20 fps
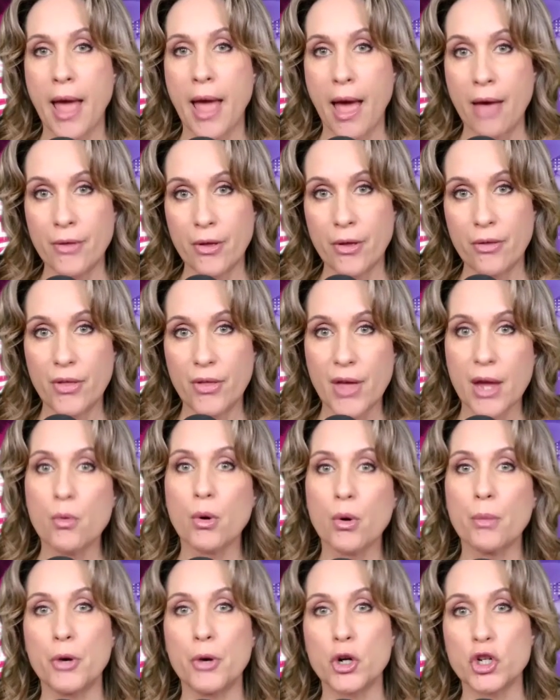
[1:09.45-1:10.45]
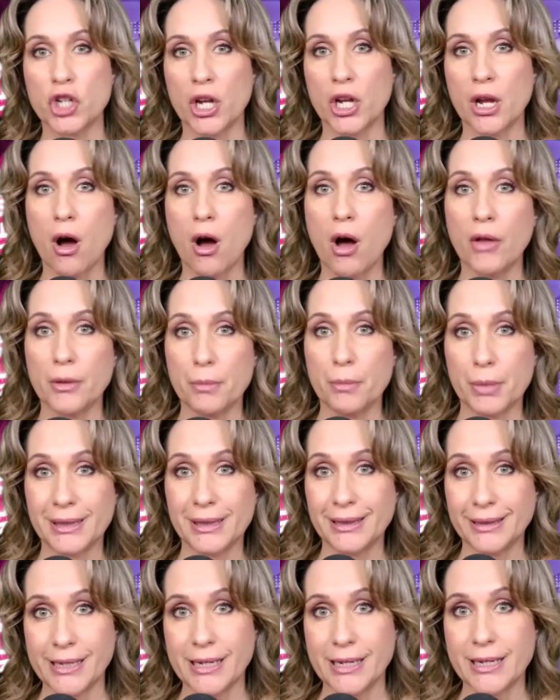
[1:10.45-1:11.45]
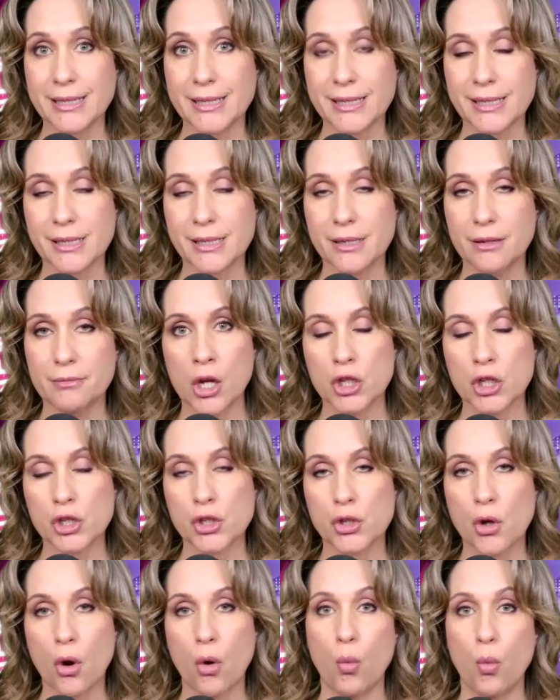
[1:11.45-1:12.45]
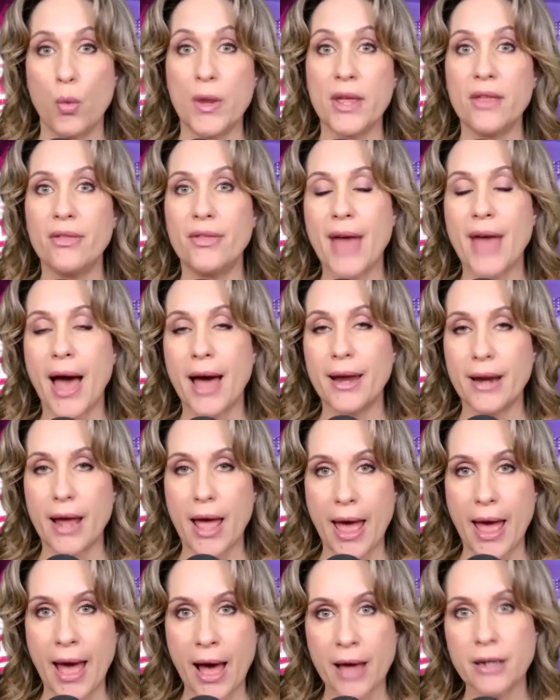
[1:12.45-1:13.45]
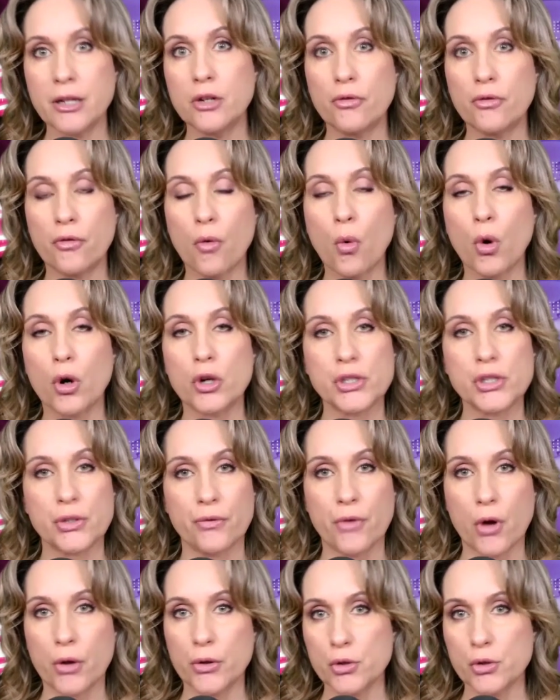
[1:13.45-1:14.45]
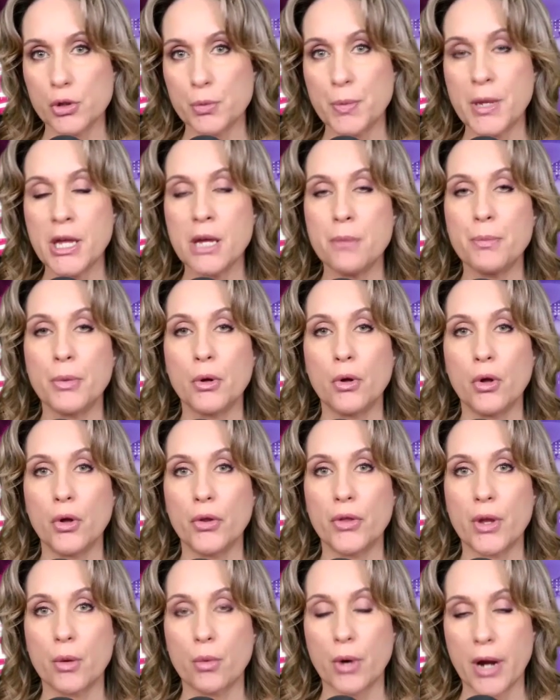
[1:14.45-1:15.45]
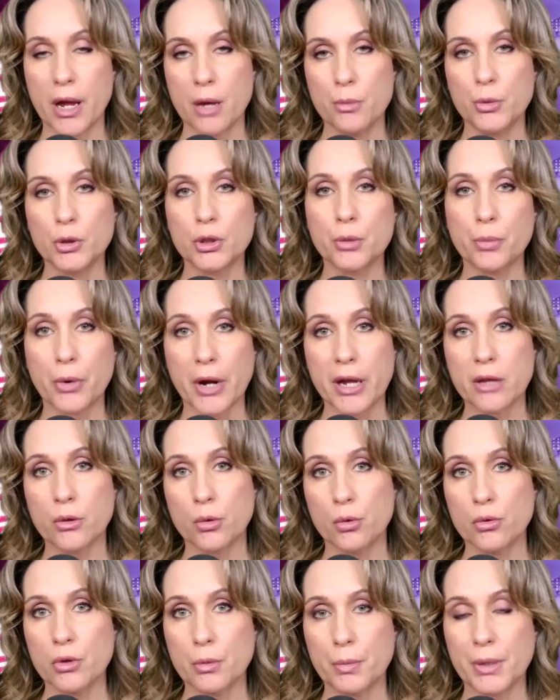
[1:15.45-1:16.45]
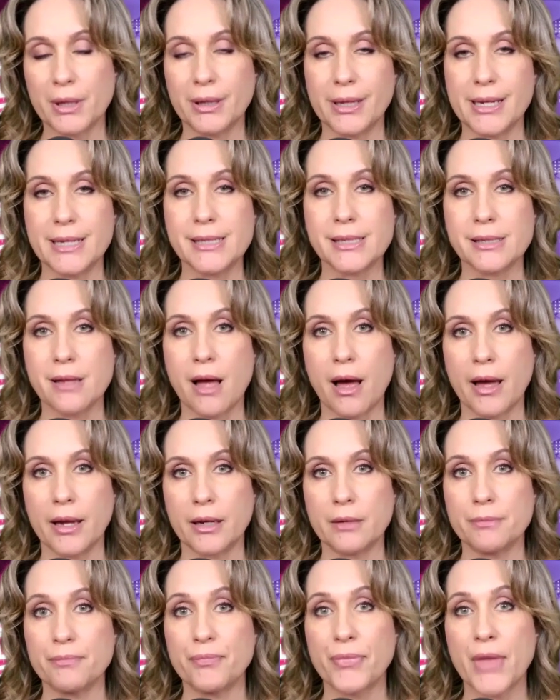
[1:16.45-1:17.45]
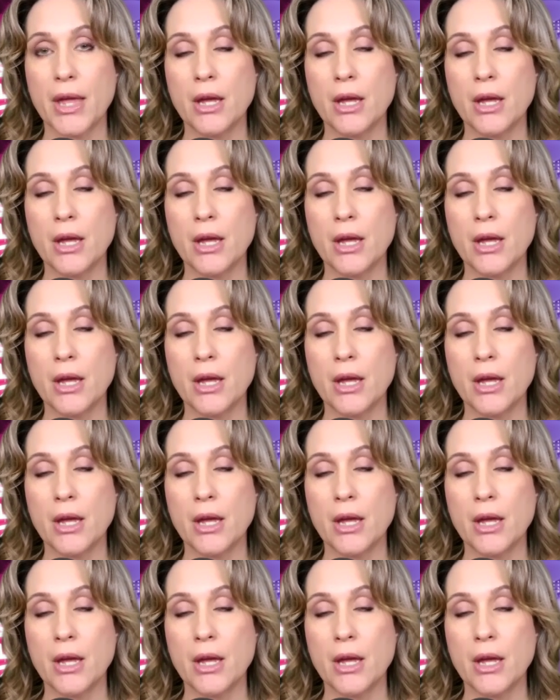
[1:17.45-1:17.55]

And then they were pushing on the police. So with that added force of all those people, they were able to break through the police line.